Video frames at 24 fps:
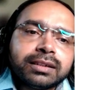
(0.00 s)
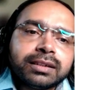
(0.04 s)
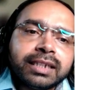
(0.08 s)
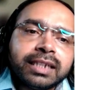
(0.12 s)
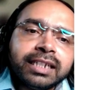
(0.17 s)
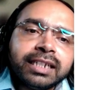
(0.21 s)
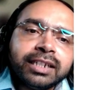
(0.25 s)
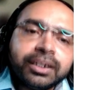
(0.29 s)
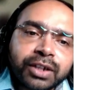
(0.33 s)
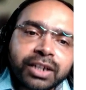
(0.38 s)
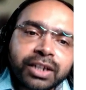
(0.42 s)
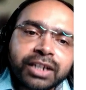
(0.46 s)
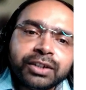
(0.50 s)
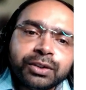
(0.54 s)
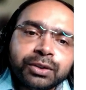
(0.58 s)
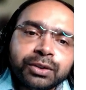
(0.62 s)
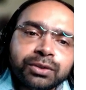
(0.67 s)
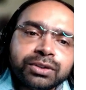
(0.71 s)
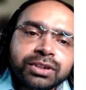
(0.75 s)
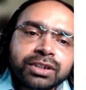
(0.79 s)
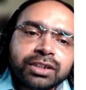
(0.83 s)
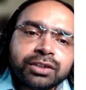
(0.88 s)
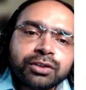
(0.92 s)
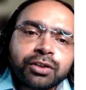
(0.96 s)
Then you can
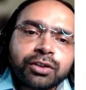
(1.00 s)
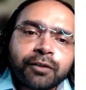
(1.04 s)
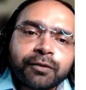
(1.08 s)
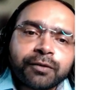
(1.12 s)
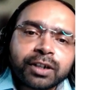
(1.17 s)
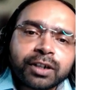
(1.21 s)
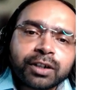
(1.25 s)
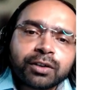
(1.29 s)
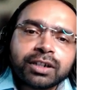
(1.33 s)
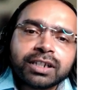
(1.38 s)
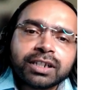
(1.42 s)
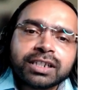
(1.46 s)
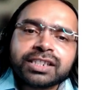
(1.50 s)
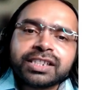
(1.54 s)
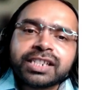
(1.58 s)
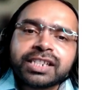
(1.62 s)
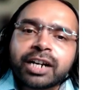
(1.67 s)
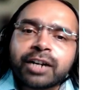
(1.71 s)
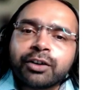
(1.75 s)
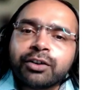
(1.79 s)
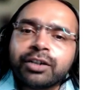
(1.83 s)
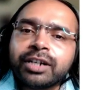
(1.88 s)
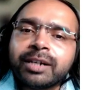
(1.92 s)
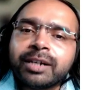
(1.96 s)
use a software called a
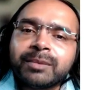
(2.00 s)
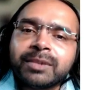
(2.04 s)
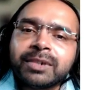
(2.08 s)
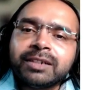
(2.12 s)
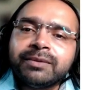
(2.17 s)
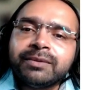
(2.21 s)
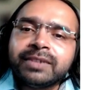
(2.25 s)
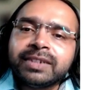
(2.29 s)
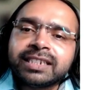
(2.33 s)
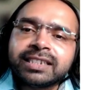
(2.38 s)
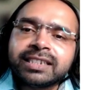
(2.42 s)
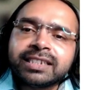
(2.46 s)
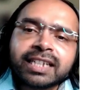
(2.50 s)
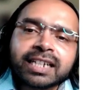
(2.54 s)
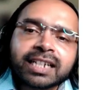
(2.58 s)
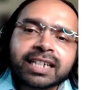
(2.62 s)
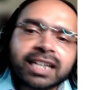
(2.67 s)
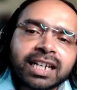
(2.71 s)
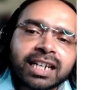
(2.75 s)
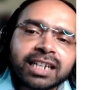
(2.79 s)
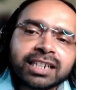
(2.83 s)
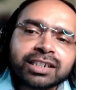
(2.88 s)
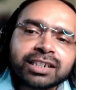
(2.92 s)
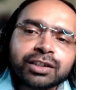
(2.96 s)
shadow daemon, which is a
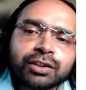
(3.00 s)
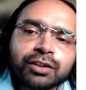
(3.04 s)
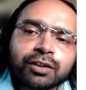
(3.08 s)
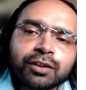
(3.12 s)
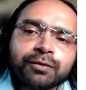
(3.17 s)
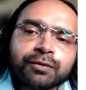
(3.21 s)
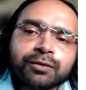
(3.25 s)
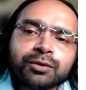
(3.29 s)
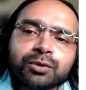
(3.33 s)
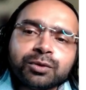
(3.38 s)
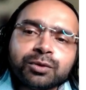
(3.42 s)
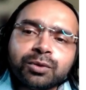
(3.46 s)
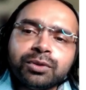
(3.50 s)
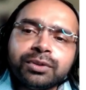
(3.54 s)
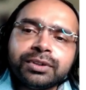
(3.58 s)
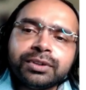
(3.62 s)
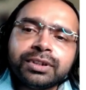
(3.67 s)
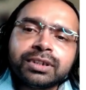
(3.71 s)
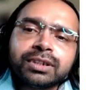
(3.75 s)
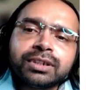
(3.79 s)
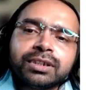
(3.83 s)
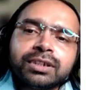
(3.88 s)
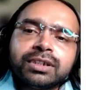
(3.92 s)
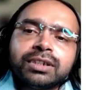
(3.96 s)
collection of
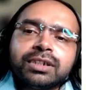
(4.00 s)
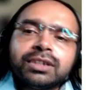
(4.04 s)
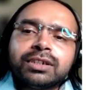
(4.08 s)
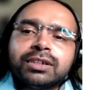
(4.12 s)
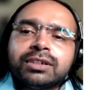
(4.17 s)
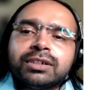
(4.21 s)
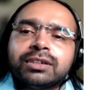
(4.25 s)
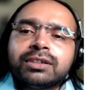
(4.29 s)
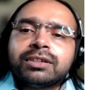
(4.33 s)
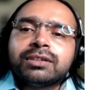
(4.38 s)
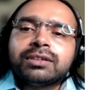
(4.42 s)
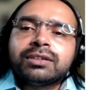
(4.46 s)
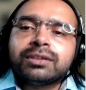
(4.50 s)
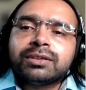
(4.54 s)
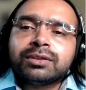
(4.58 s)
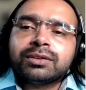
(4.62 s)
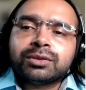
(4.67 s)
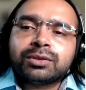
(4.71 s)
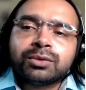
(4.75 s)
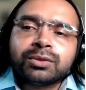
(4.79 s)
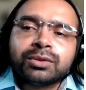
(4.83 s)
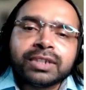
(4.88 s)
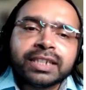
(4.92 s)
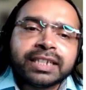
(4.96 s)
tools
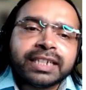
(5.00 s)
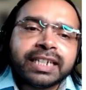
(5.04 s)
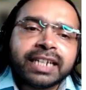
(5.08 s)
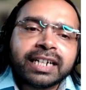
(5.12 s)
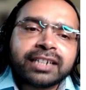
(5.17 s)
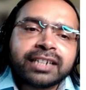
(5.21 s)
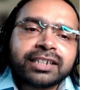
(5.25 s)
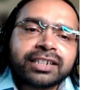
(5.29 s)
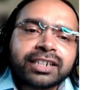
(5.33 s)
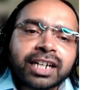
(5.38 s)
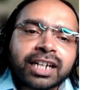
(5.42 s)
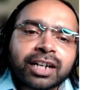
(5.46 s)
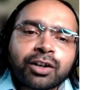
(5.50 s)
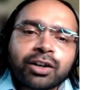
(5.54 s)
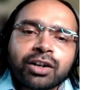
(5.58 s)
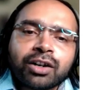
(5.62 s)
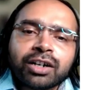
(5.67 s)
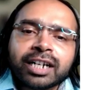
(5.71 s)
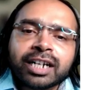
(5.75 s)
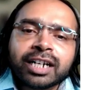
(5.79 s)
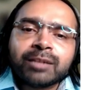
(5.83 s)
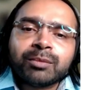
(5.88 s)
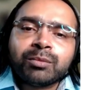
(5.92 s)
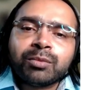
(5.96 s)
to detect,
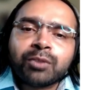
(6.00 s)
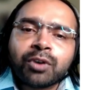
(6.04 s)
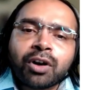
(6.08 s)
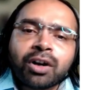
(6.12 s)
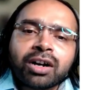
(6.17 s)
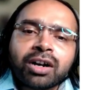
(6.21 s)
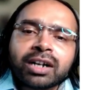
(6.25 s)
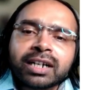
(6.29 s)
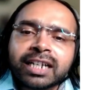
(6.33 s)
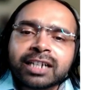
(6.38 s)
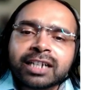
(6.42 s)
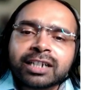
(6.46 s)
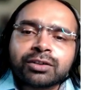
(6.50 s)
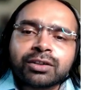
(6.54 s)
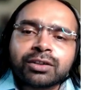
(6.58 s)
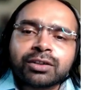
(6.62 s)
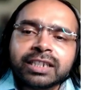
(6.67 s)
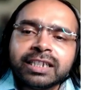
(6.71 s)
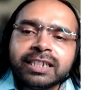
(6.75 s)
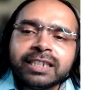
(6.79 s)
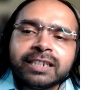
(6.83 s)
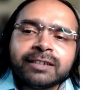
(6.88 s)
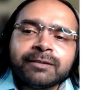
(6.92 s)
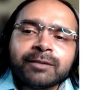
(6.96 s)
record, and block attacks on
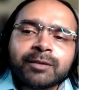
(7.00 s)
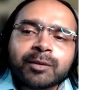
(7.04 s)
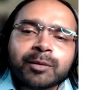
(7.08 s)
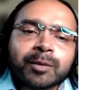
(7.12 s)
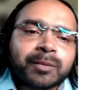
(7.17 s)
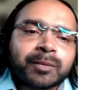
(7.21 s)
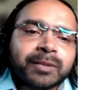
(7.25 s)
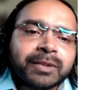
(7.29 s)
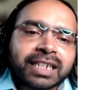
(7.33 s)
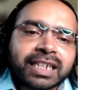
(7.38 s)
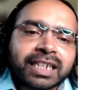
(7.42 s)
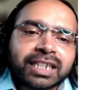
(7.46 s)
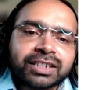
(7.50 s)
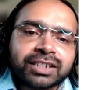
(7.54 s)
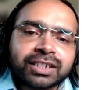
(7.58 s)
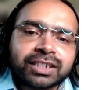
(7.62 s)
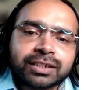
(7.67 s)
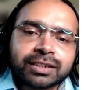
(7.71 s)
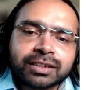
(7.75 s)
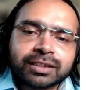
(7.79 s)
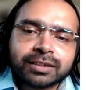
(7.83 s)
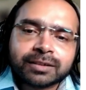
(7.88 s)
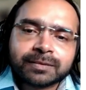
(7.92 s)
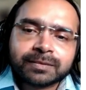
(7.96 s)
the web
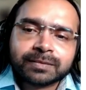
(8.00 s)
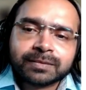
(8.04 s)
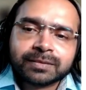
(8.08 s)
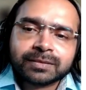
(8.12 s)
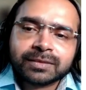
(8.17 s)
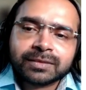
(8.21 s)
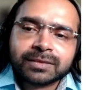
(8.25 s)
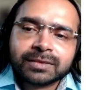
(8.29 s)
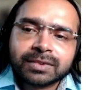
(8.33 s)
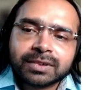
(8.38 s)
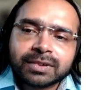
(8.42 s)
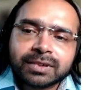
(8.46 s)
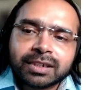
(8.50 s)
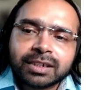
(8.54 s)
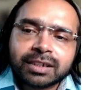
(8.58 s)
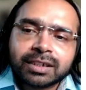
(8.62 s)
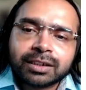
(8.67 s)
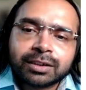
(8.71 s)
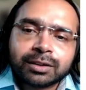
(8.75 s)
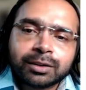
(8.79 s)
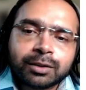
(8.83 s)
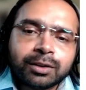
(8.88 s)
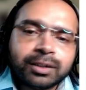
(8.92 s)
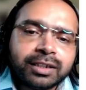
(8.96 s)
applications.
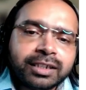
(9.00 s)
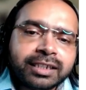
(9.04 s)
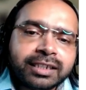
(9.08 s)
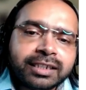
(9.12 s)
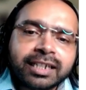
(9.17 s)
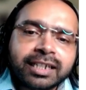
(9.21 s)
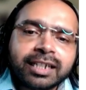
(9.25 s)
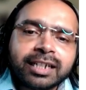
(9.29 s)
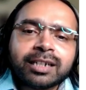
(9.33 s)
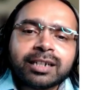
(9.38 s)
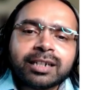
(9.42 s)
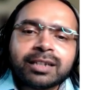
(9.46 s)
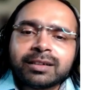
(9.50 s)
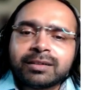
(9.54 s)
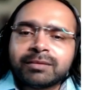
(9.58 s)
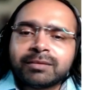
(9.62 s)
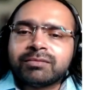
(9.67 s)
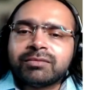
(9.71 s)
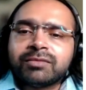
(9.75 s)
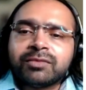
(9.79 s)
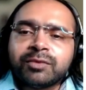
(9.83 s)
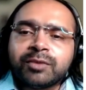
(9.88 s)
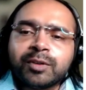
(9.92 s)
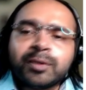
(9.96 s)
So it's a
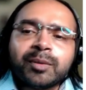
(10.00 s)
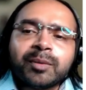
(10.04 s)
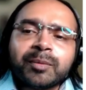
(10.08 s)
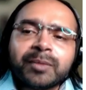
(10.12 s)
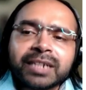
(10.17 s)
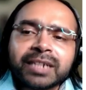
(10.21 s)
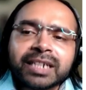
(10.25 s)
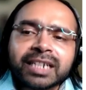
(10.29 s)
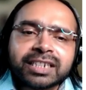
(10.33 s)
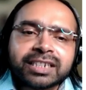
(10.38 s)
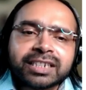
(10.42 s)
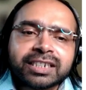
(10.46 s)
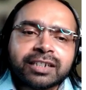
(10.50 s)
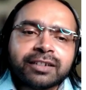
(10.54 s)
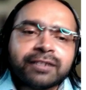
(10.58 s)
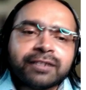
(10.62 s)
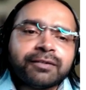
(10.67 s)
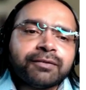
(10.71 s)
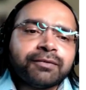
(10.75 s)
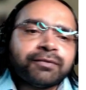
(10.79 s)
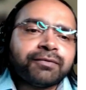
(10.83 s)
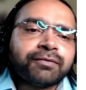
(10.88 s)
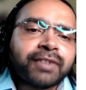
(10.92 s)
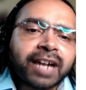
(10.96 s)
web
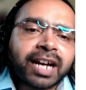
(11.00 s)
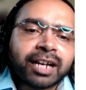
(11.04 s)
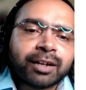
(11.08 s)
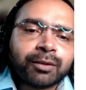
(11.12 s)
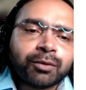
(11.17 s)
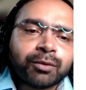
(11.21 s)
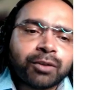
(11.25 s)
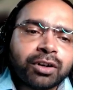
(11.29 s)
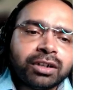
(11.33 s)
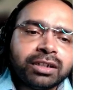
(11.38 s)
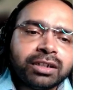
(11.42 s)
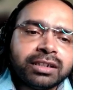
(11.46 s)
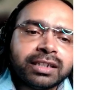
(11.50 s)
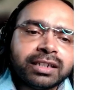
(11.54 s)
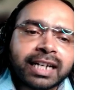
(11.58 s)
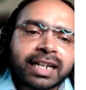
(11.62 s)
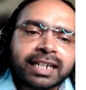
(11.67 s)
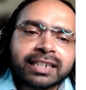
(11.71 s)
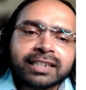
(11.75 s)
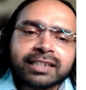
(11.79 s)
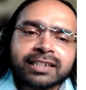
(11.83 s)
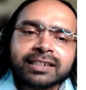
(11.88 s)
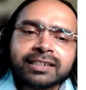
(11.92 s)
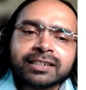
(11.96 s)
application firewall
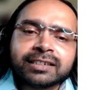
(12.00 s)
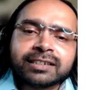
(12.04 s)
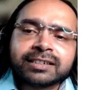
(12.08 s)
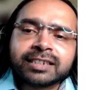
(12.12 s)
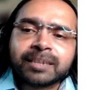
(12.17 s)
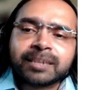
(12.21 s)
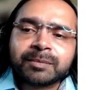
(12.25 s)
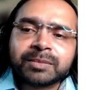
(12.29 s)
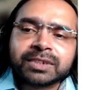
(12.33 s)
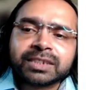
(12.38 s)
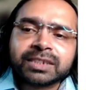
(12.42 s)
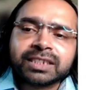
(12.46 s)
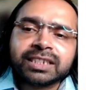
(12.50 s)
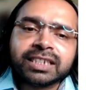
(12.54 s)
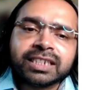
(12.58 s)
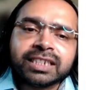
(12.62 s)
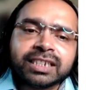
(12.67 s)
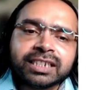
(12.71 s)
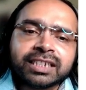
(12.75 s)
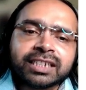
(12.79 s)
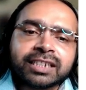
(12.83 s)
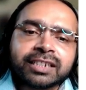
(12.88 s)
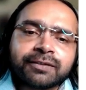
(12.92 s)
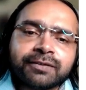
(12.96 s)
that intercepts
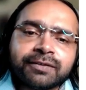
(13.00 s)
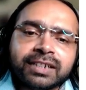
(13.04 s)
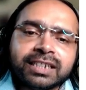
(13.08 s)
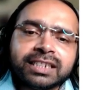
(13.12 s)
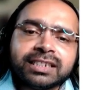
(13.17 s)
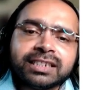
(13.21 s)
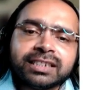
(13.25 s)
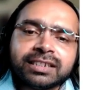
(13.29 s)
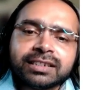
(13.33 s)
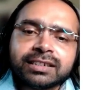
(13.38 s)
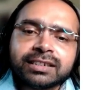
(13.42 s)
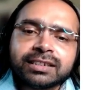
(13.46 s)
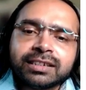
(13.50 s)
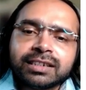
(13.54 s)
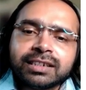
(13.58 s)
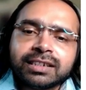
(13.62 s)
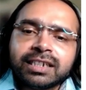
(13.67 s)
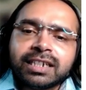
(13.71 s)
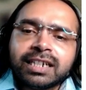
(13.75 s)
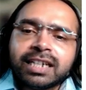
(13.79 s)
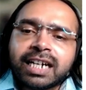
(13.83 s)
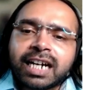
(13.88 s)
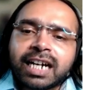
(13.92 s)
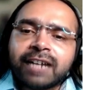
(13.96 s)
the requests
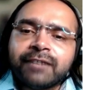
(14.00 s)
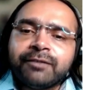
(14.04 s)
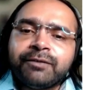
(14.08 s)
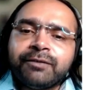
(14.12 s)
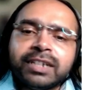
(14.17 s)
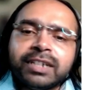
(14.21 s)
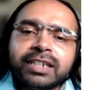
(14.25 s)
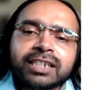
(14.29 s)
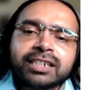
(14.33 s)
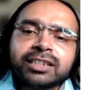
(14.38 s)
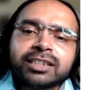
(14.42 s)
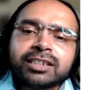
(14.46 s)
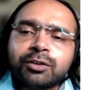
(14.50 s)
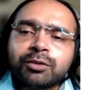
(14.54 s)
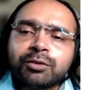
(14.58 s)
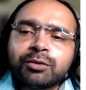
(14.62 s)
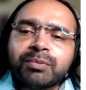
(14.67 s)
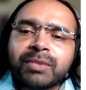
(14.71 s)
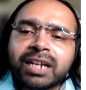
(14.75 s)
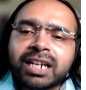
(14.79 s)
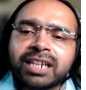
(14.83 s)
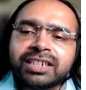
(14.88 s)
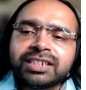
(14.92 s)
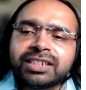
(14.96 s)
and filters out
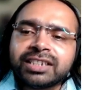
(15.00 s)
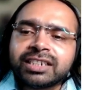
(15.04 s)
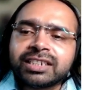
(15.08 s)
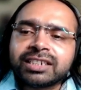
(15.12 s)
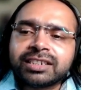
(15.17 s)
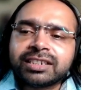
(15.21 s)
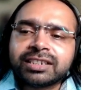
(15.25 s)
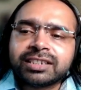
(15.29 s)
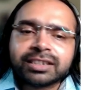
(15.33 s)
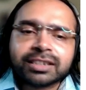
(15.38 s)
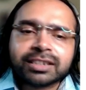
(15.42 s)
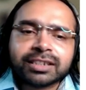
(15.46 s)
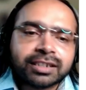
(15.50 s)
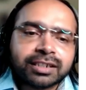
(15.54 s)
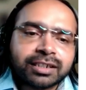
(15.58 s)
malicious